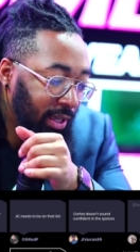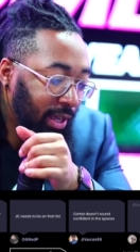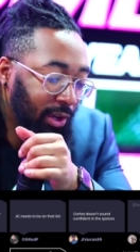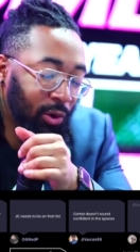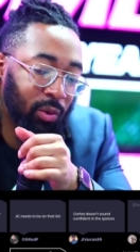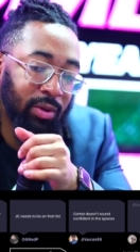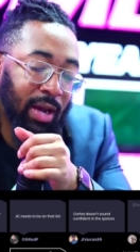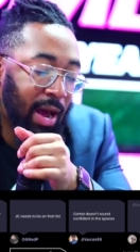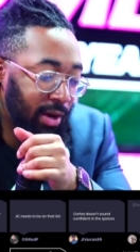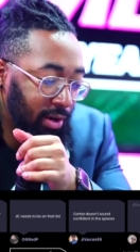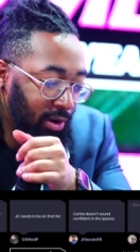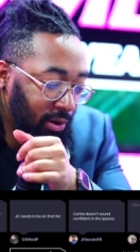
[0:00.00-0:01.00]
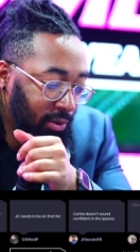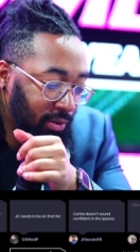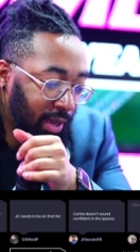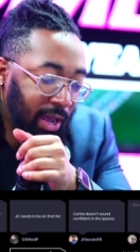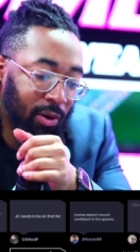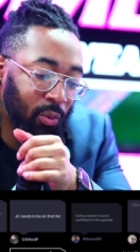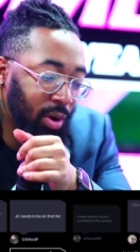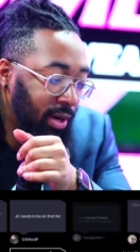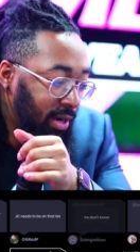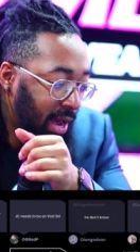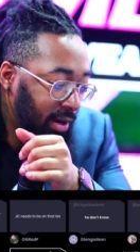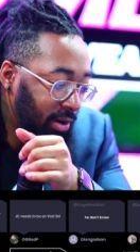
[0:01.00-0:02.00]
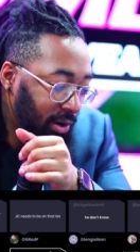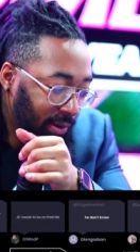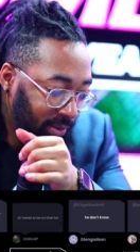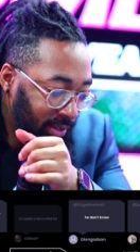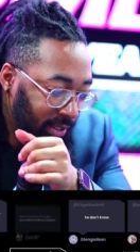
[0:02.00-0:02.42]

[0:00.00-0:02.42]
and go nine and zero, oh, eight one nine and zero. Oh.